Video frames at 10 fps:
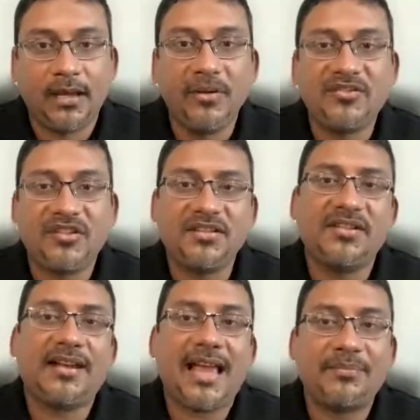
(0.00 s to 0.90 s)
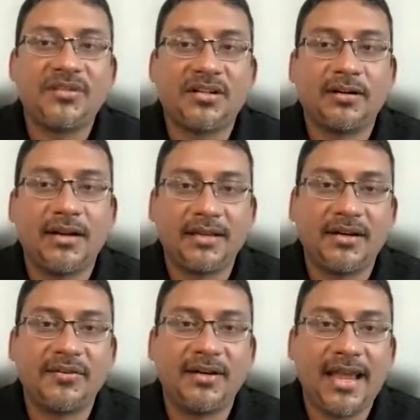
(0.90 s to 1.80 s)
With change data capture, rather
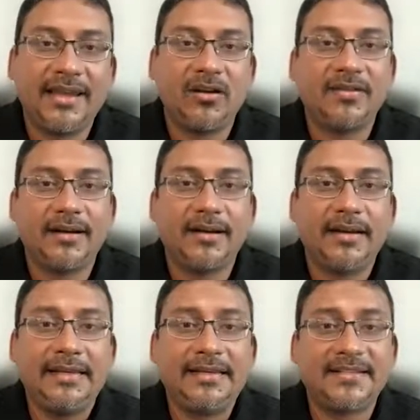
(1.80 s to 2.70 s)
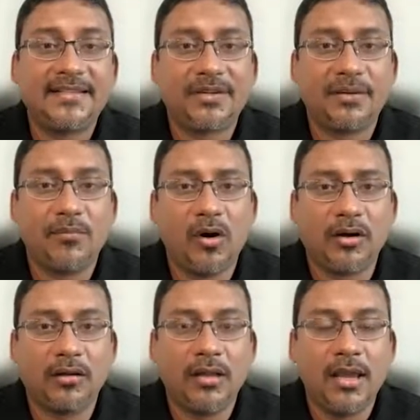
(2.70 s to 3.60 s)
than relying on that interceptor
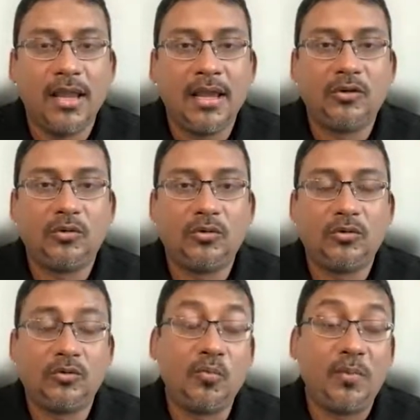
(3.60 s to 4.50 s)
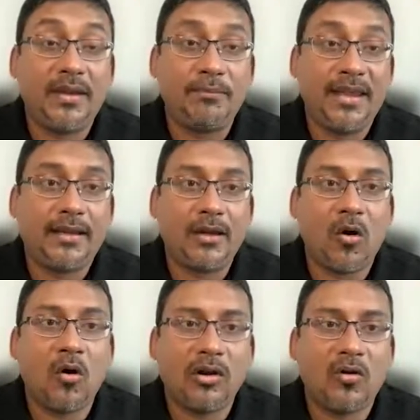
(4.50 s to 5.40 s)
model to make
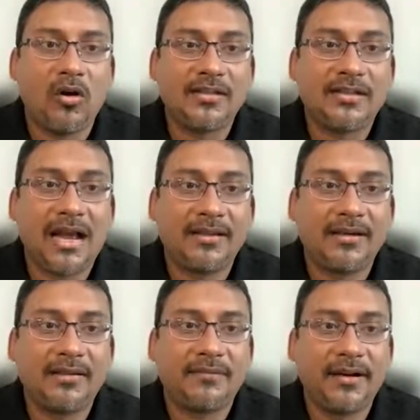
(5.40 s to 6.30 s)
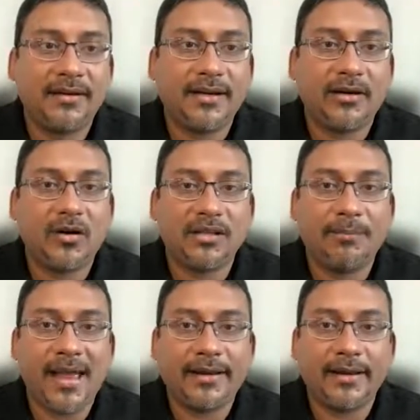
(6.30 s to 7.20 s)
all calls either in the front end or the
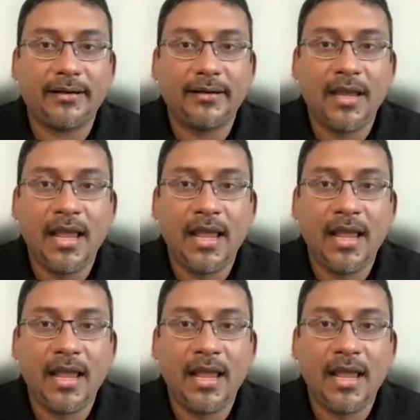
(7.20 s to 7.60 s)
back end,